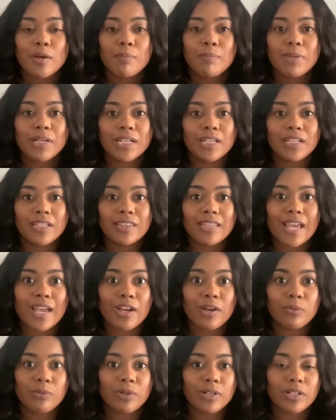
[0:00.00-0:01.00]
But
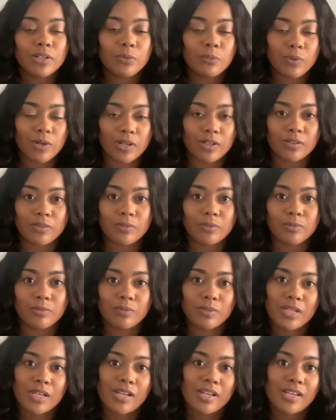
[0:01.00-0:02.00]
they were wrong.
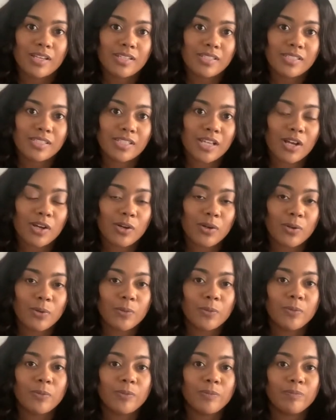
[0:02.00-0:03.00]

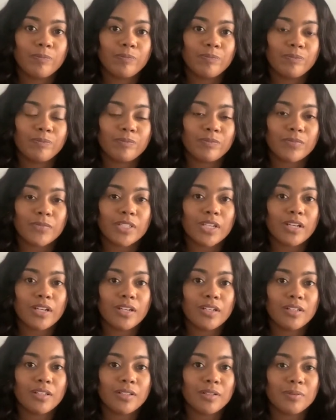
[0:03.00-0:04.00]
So
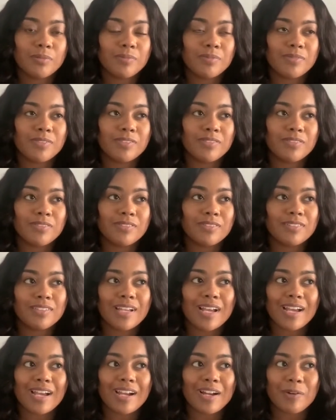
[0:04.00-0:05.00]

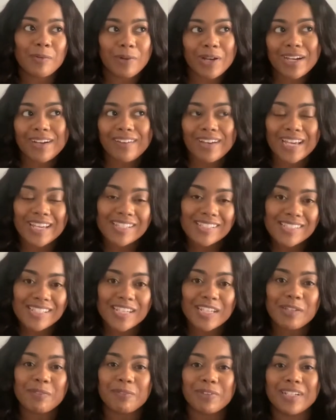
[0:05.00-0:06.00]
around
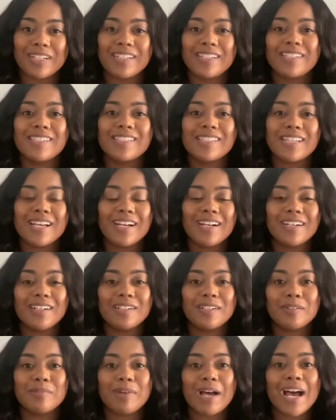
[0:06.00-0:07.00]
18 weeks,
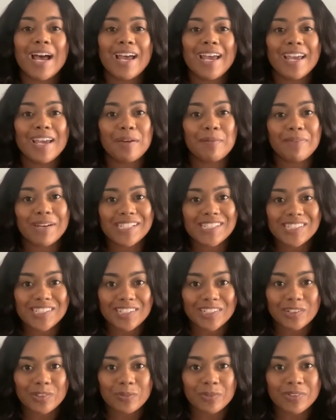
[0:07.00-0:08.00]
I had my
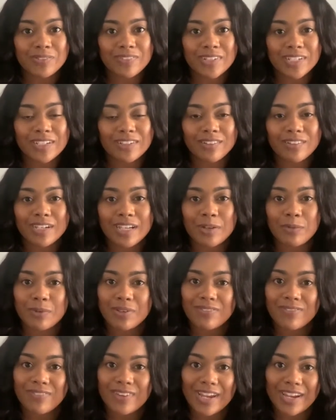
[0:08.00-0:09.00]
gender reveal and
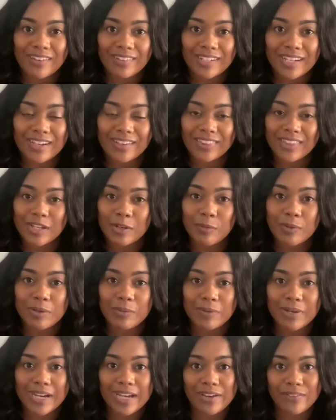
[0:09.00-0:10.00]
we found out that we
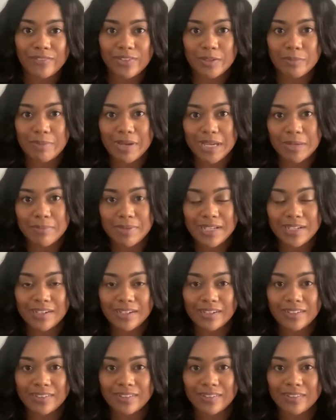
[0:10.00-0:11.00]
were having a baby
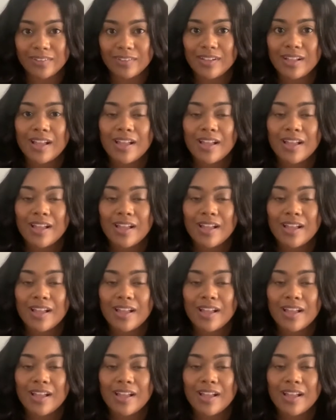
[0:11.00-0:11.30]
girl.